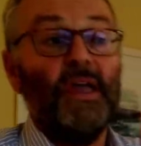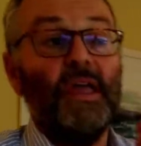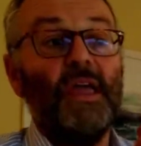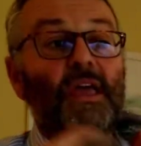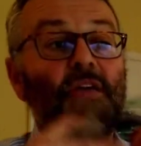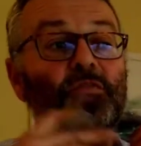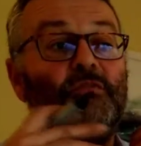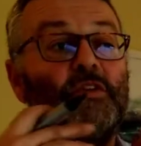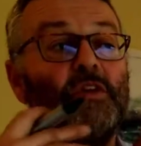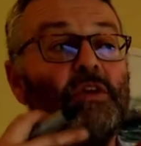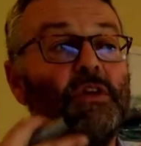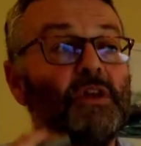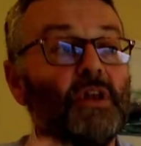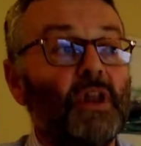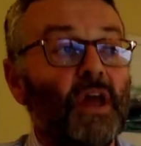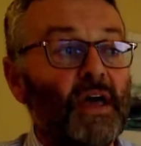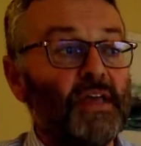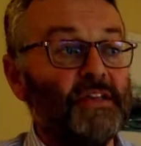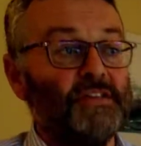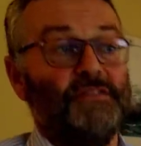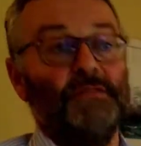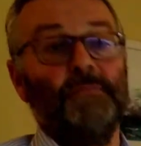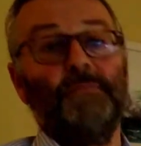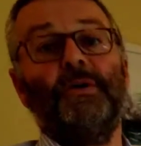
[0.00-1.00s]
If you'd
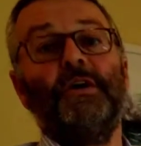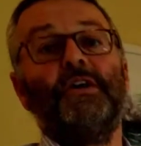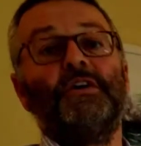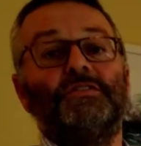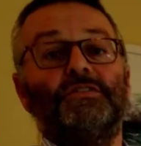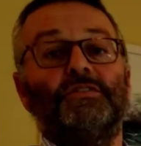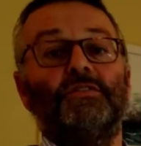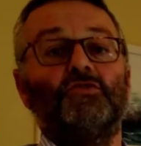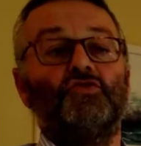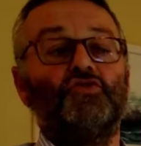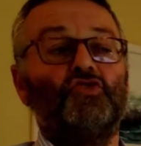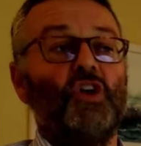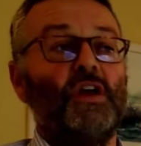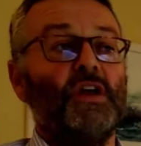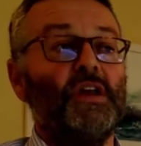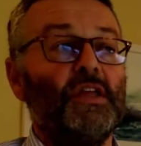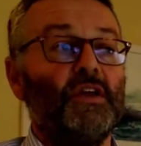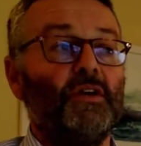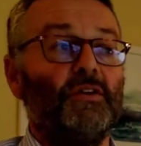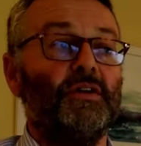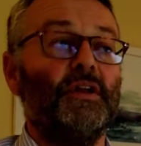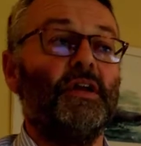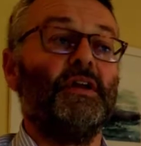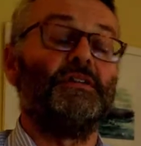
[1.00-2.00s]
like some personal
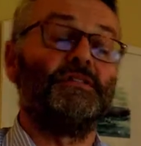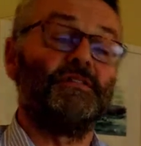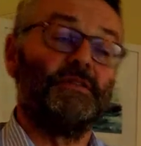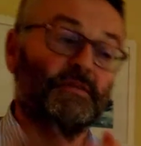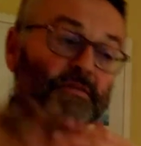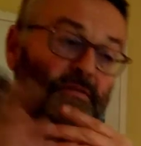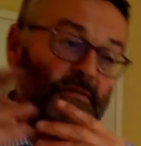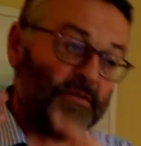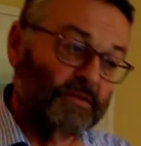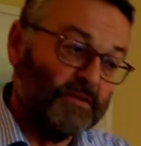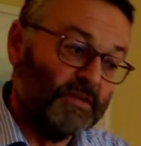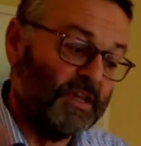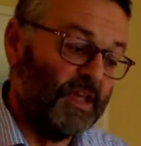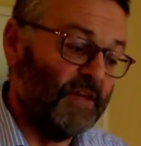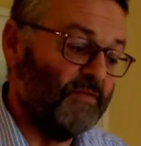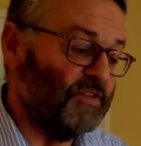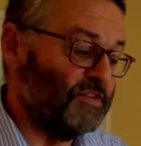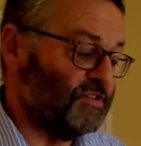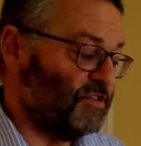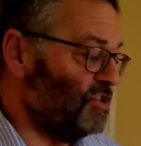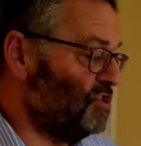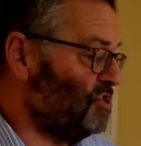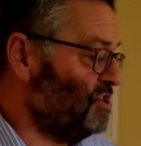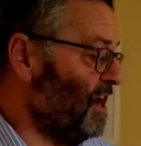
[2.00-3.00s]
training on it, give
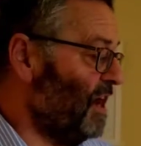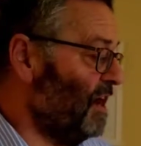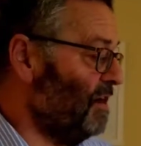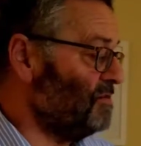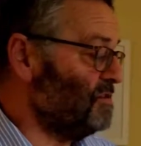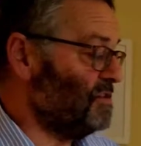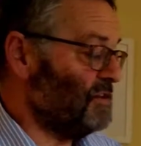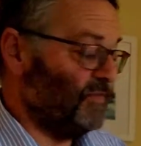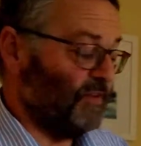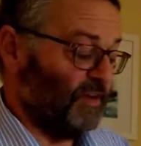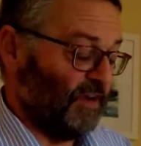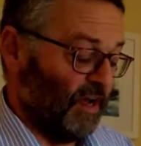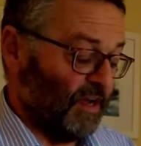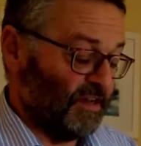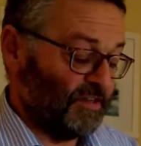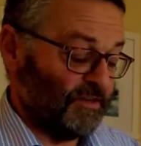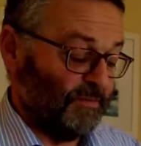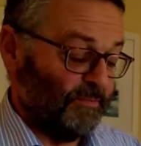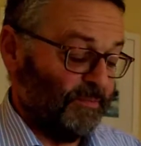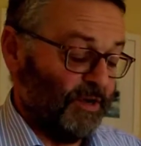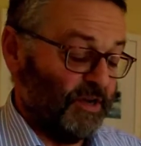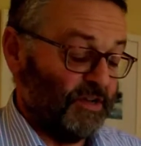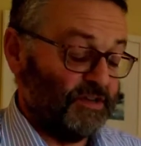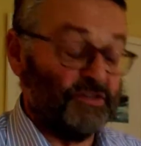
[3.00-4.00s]
us a shout. If you'd like
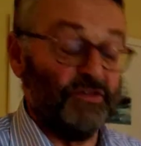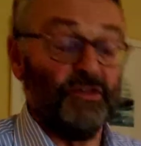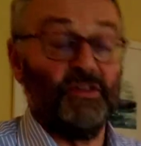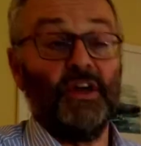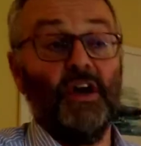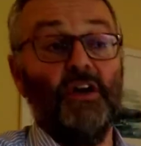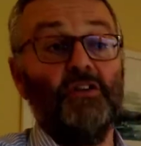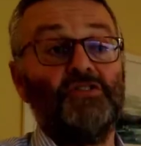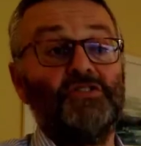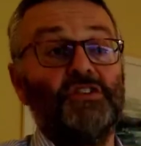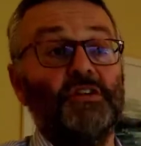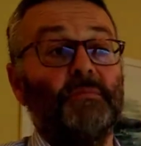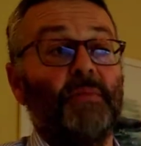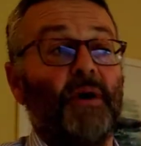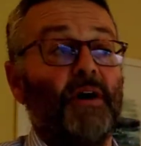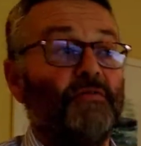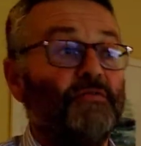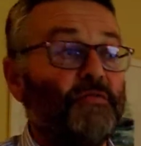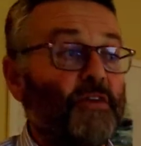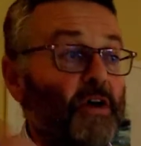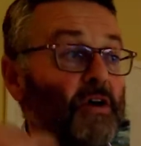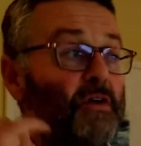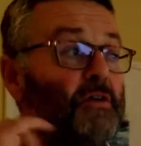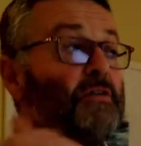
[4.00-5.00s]
some personal coaching
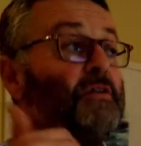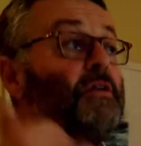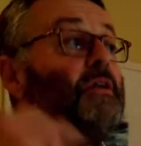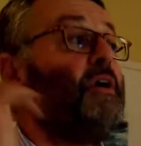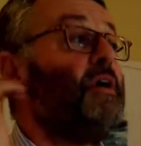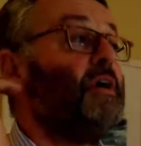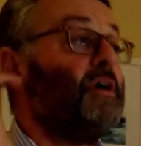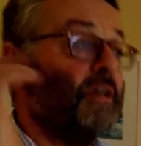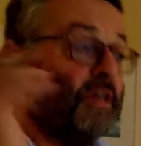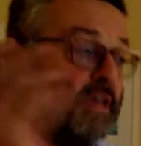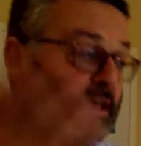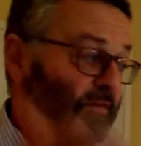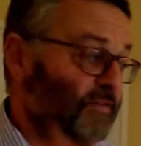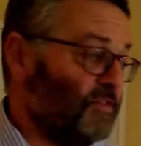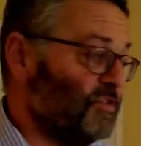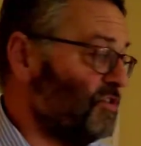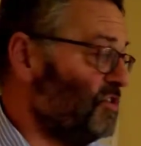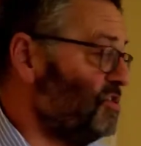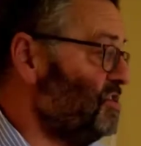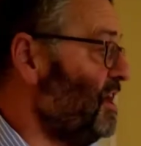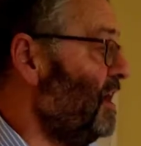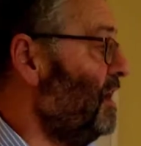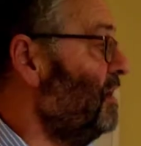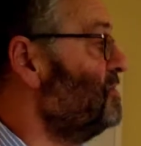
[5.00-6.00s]
by phone, give us
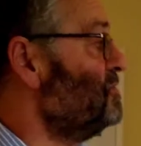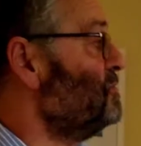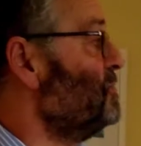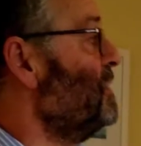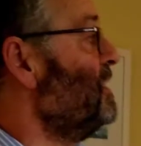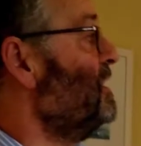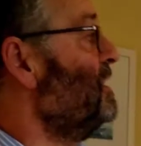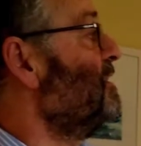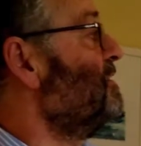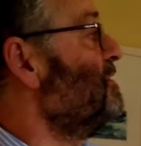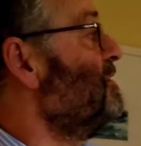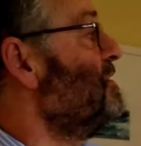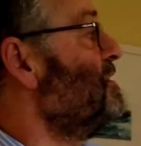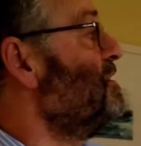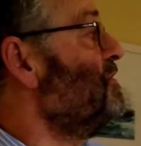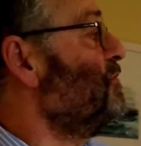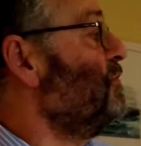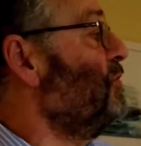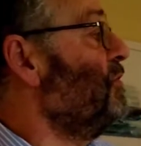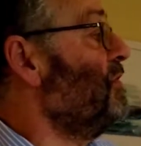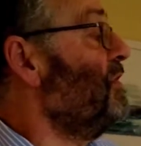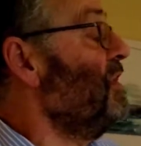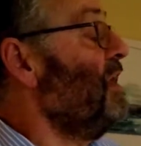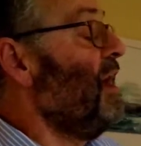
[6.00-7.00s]
a shout. We can do this
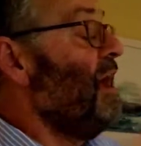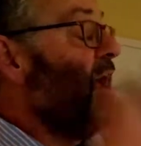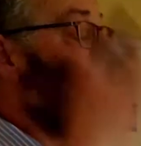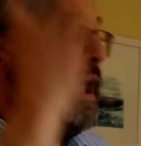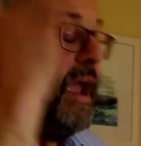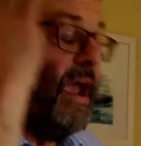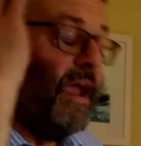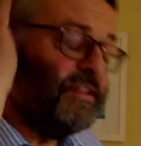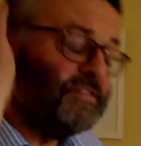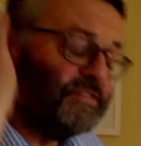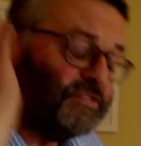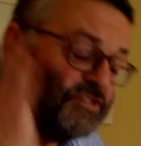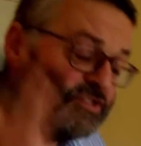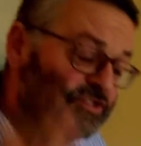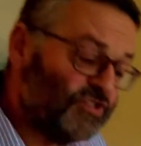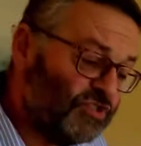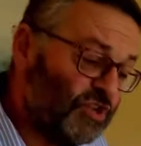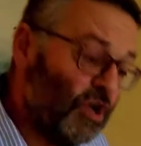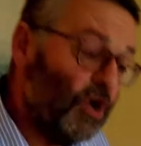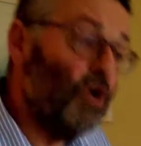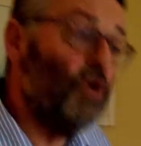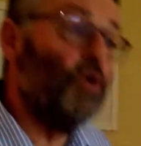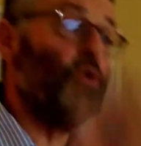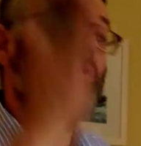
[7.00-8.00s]
for you. It's
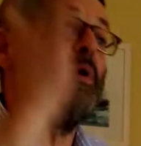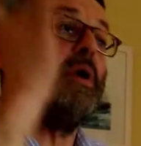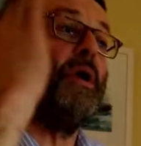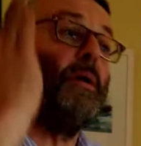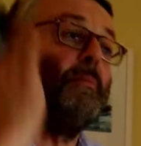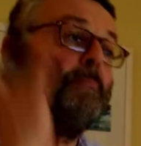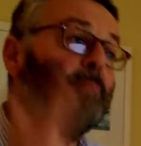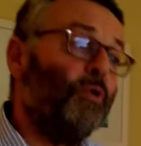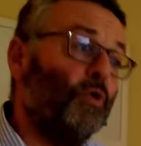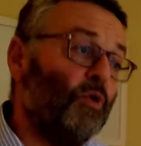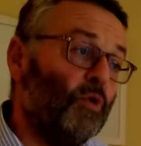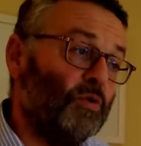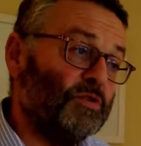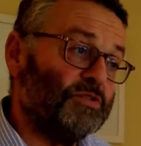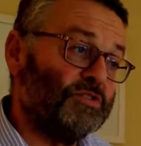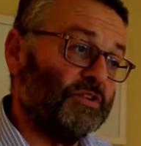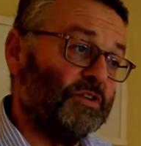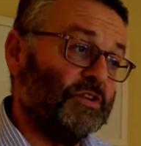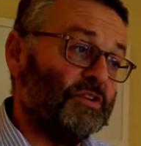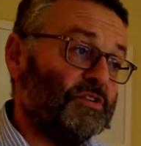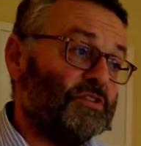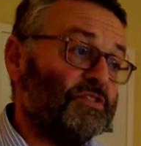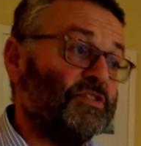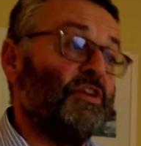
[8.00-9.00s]
so
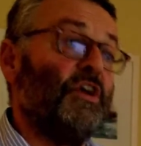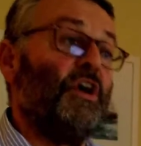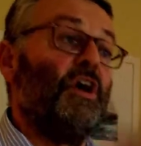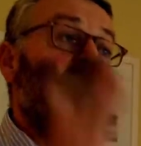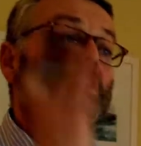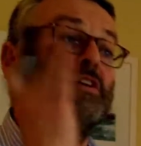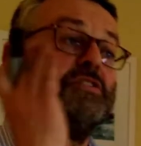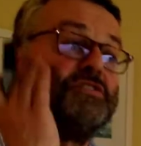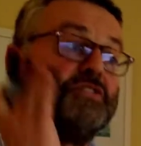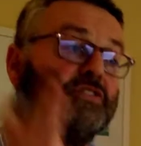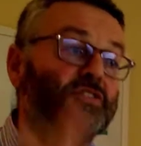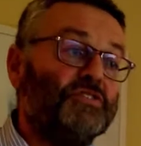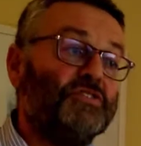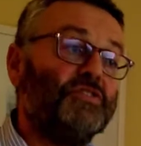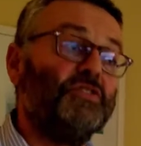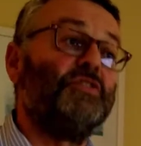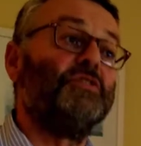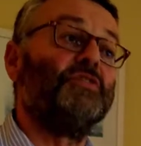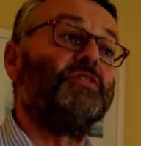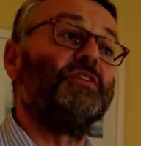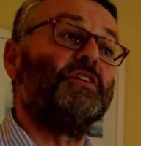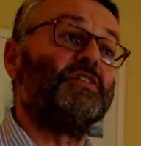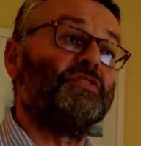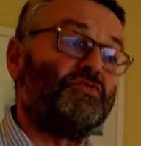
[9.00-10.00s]
important to
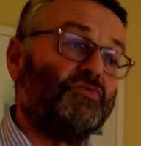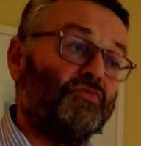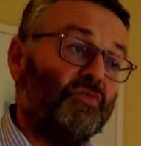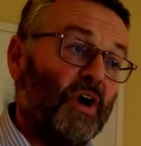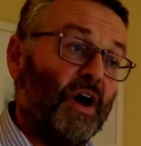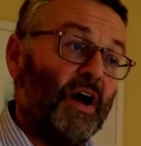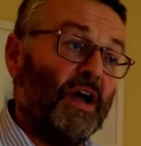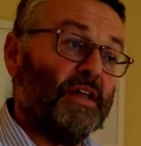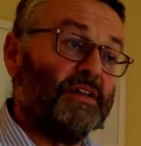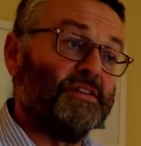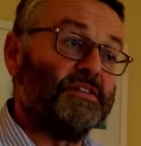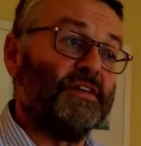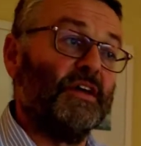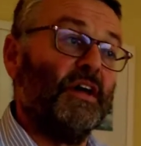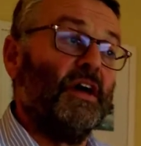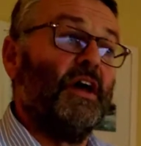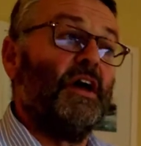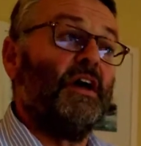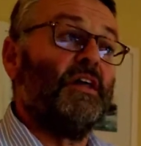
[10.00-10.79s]
do this right.